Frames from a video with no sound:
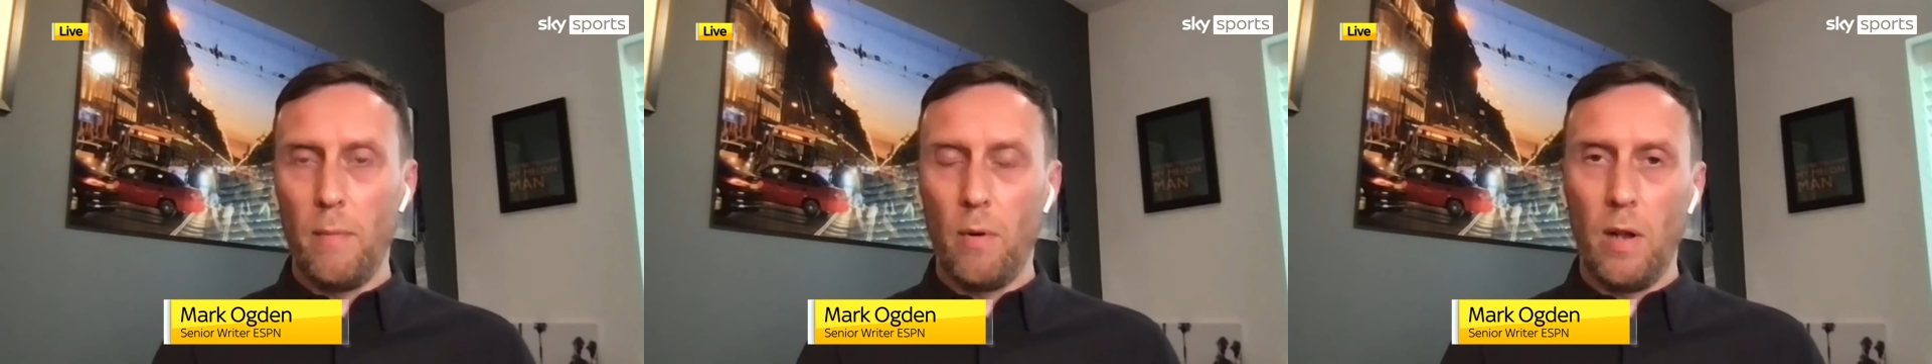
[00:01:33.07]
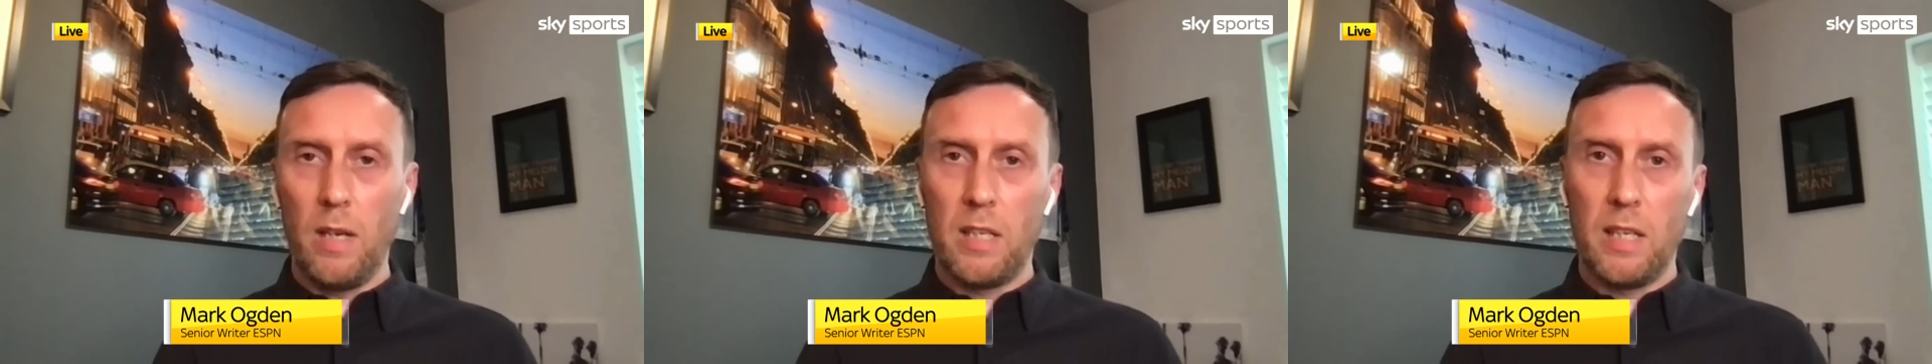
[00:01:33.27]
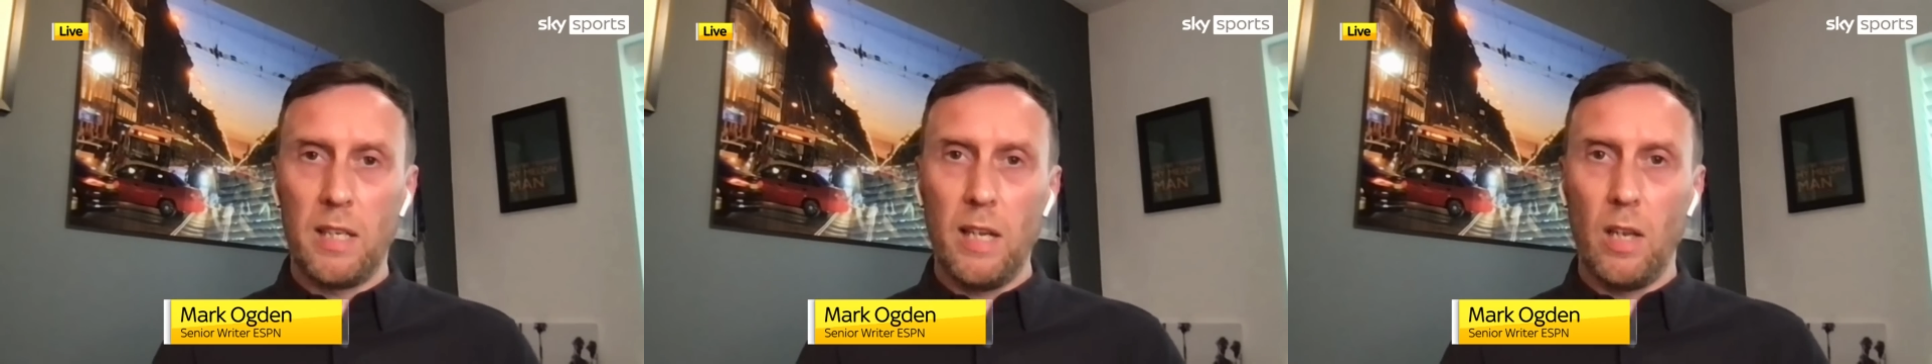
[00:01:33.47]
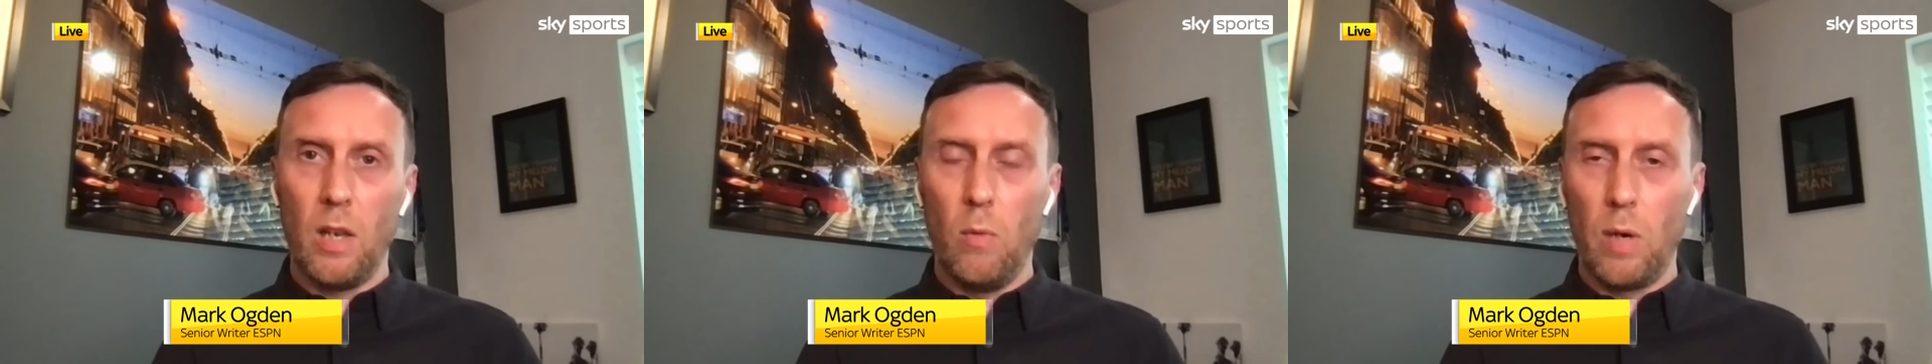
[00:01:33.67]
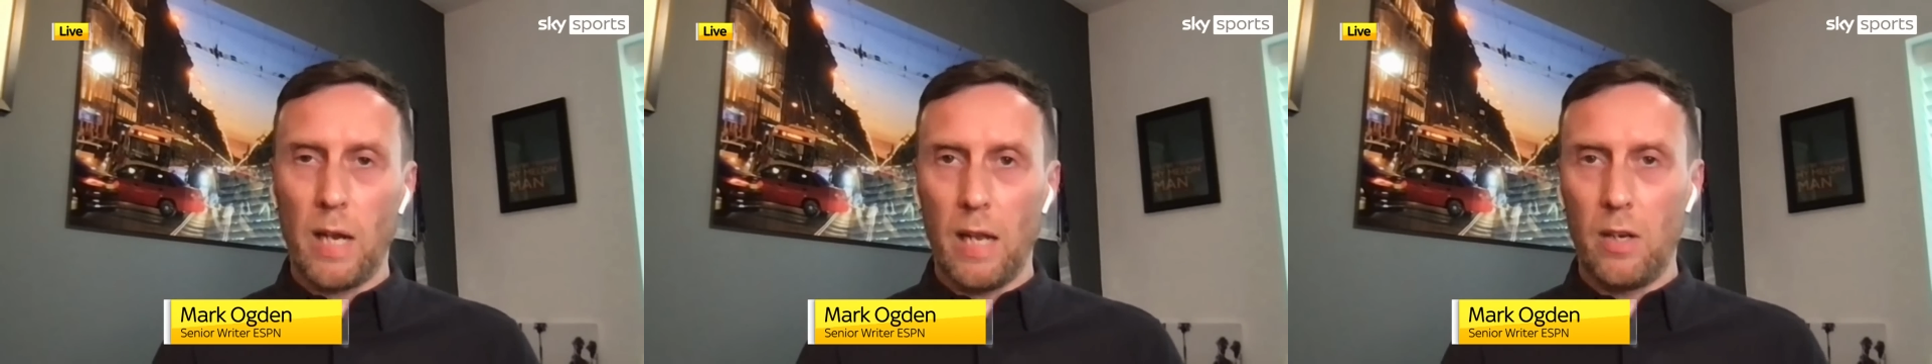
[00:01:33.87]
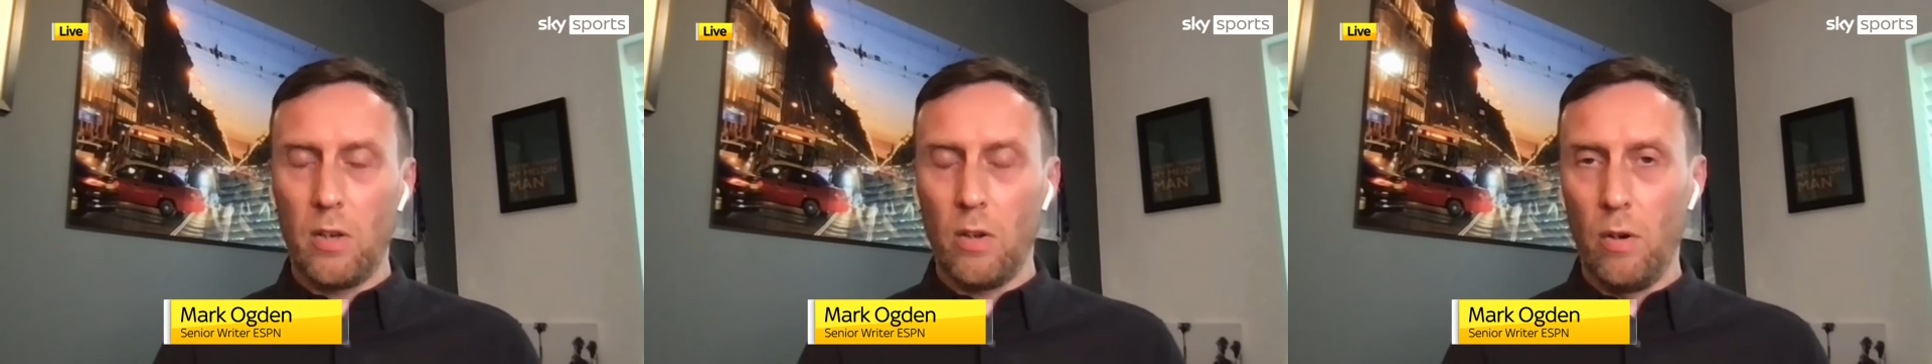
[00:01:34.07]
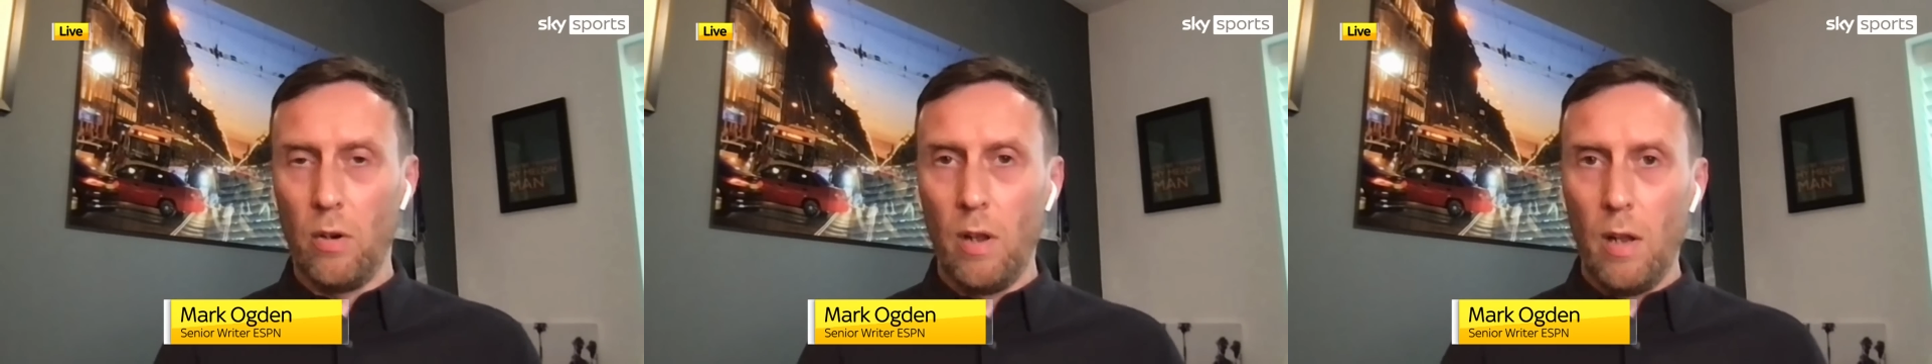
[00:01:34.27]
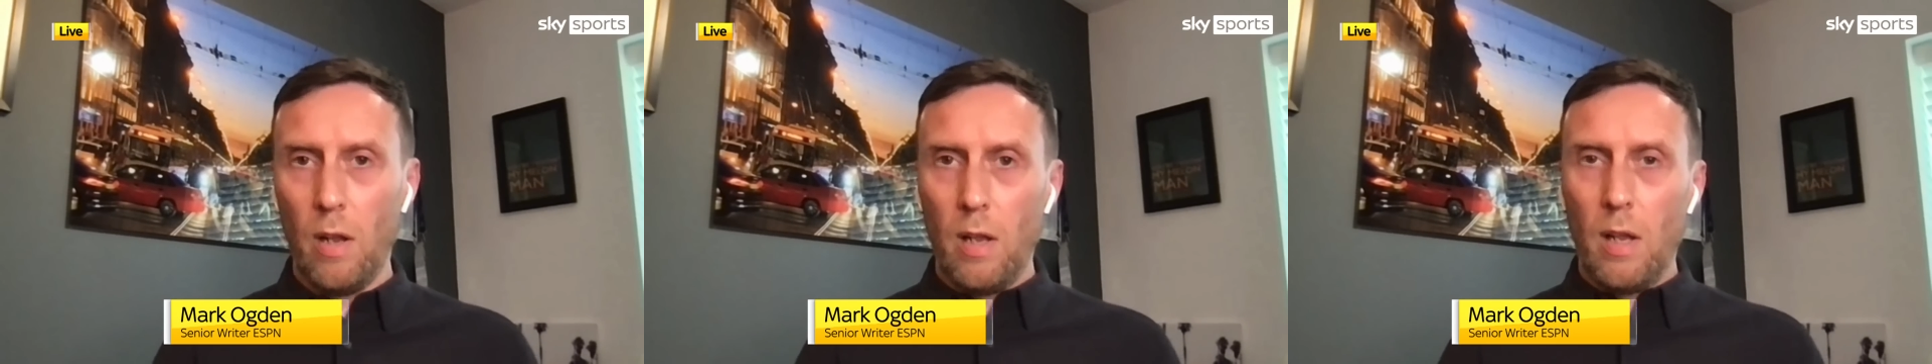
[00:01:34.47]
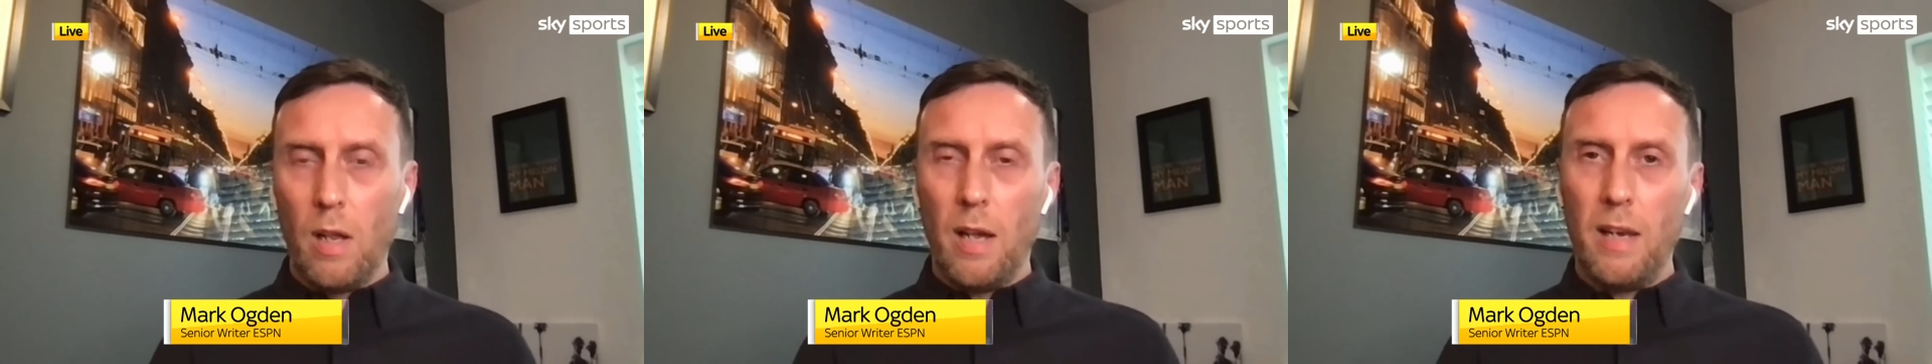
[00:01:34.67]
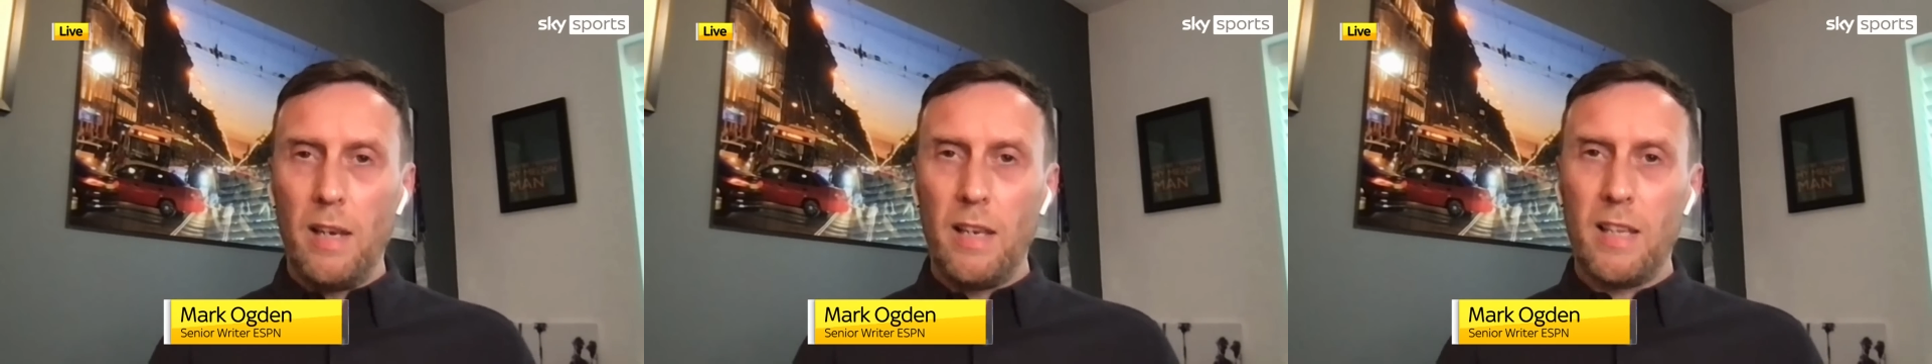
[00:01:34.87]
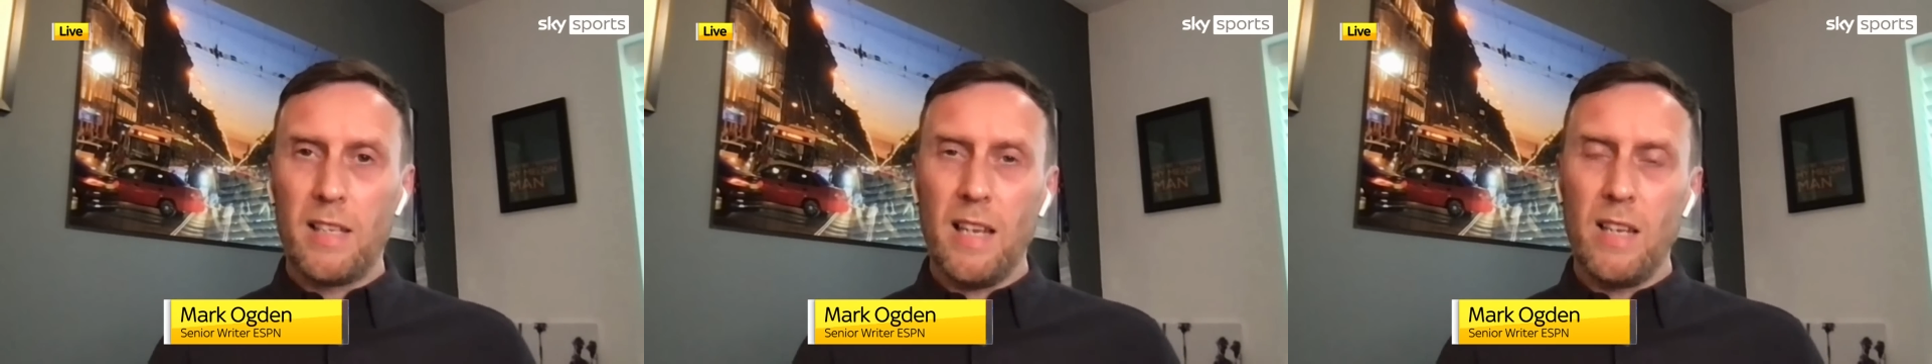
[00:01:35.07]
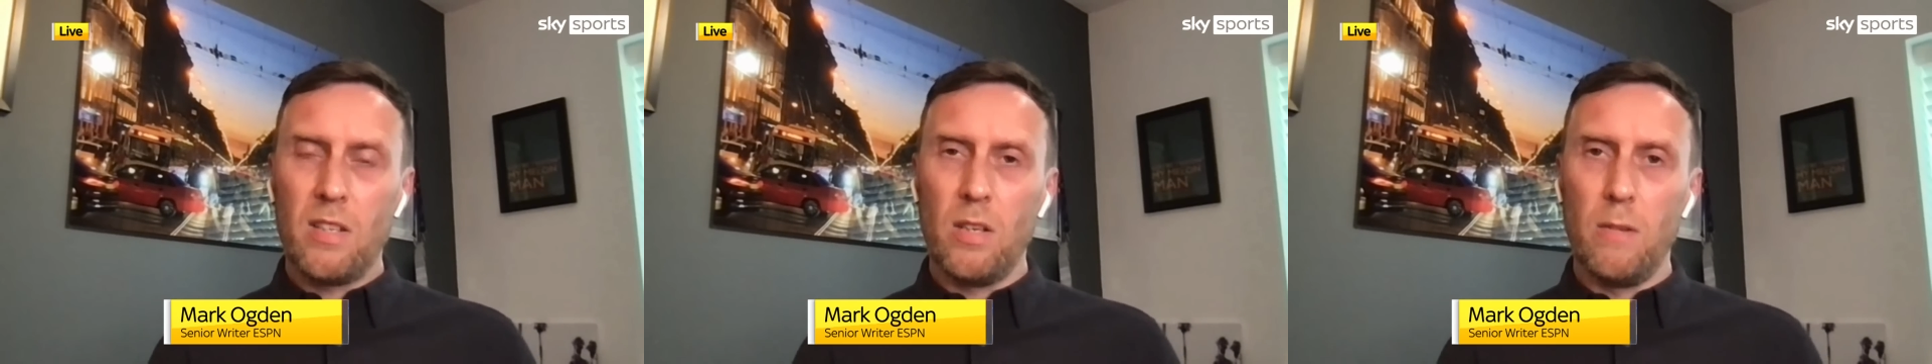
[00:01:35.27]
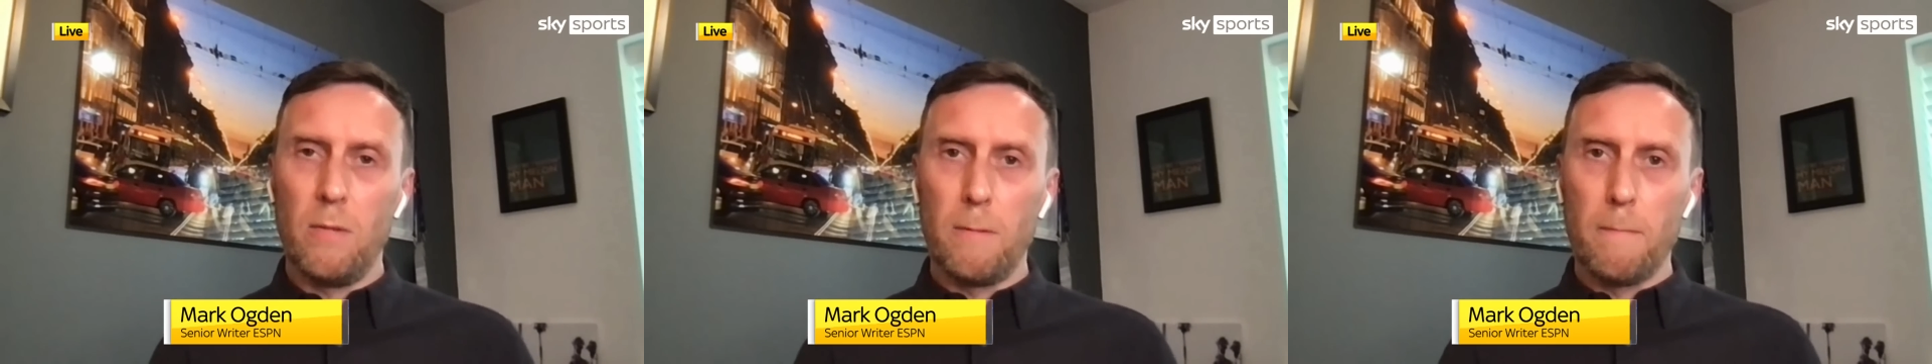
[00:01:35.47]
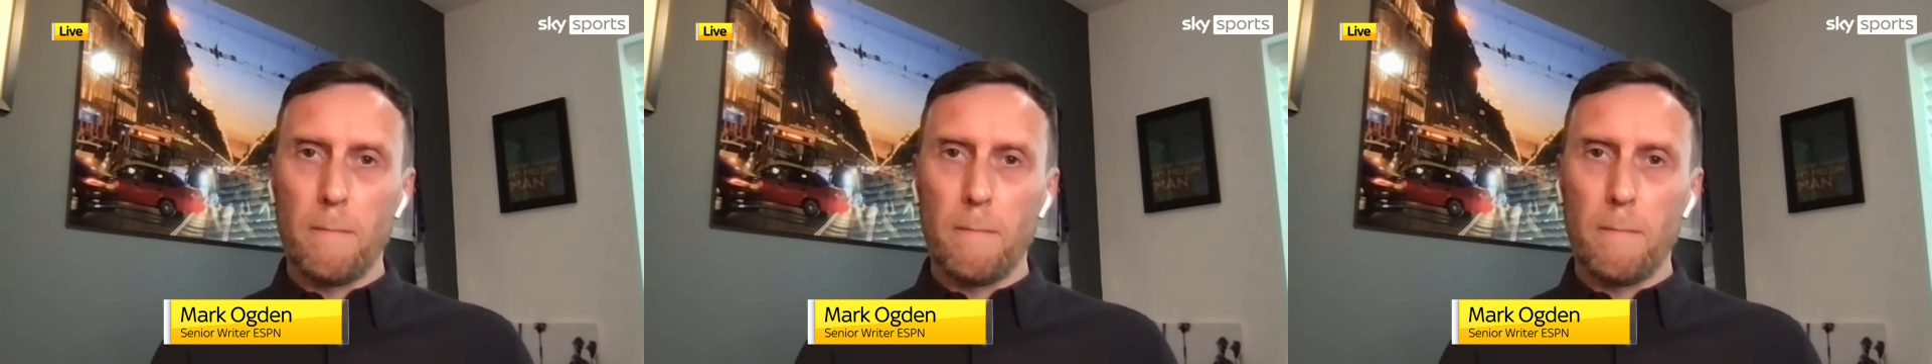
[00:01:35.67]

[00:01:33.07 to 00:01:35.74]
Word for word: but it's a deal that will get done. In the sense of,